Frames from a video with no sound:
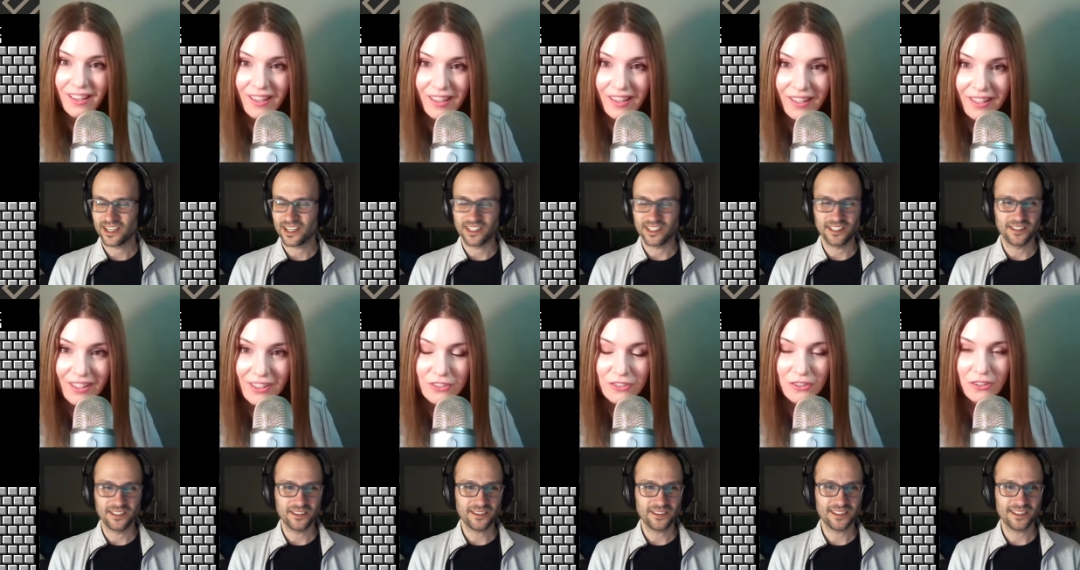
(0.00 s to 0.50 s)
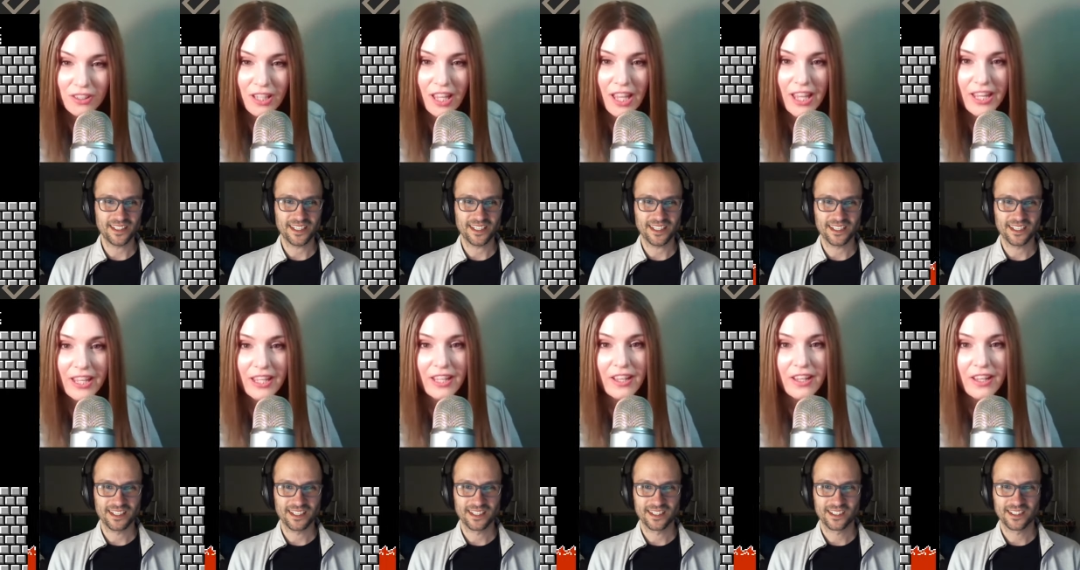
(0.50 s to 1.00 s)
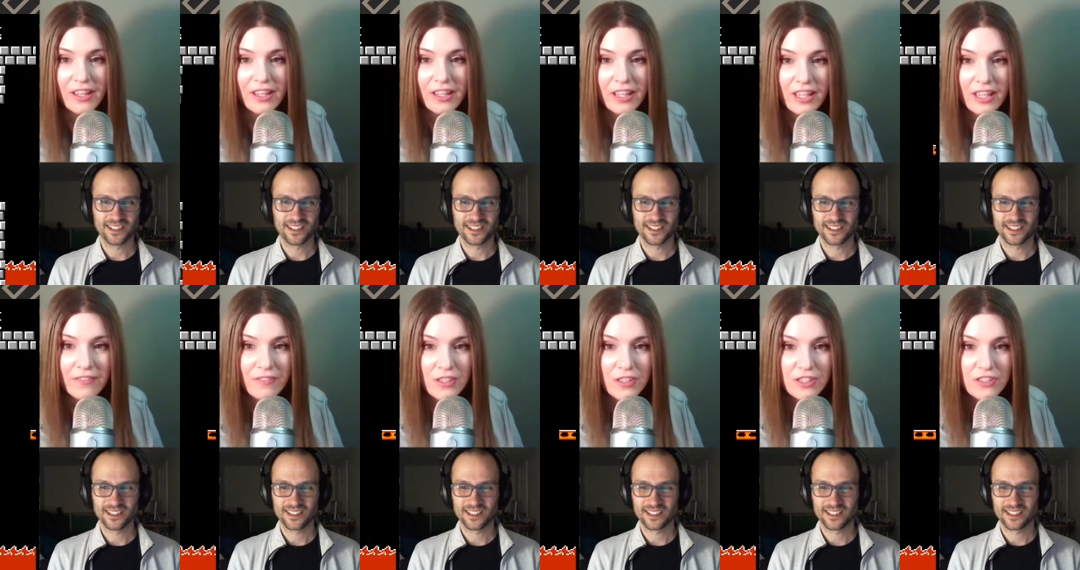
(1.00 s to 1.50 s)
Speaker 1: I didn't so know like. That.
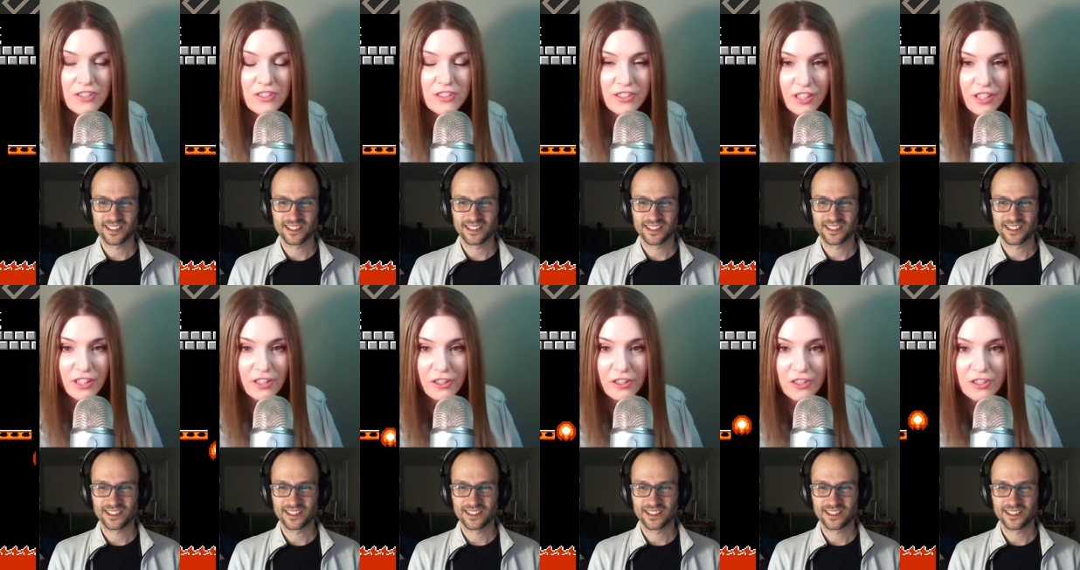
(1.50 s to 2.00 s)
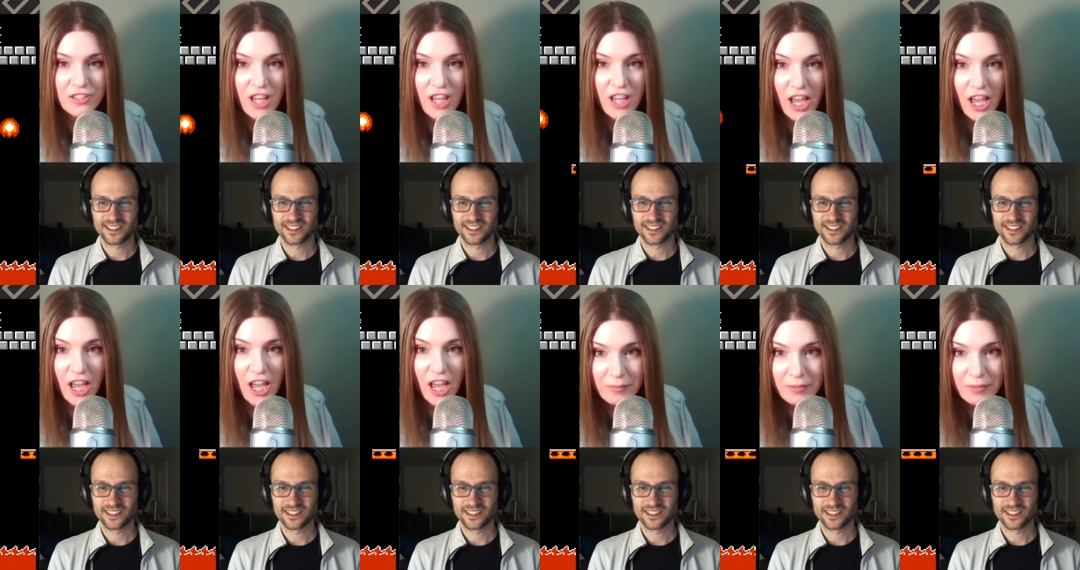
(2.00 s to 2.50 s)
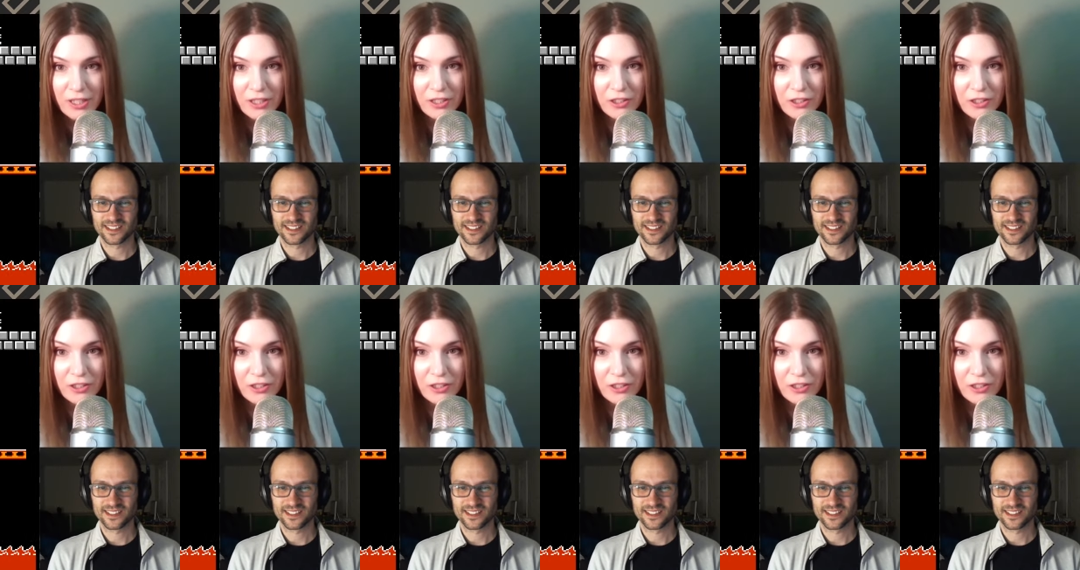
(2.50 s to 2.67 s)
If it's dinner time,